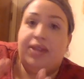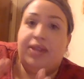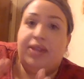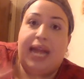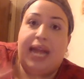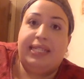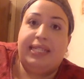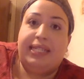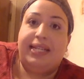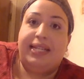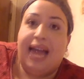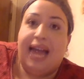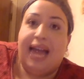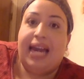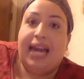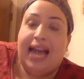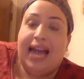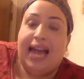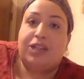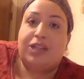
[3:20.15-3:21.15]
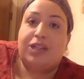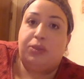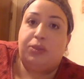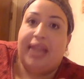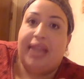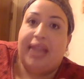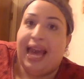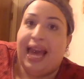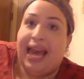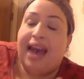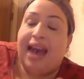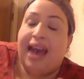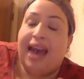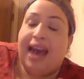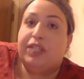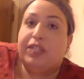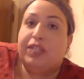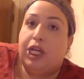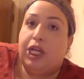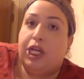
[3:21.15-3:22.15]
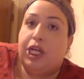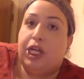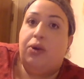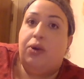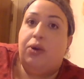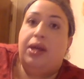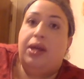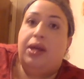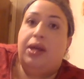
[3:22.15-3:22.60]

that I did not actually have to go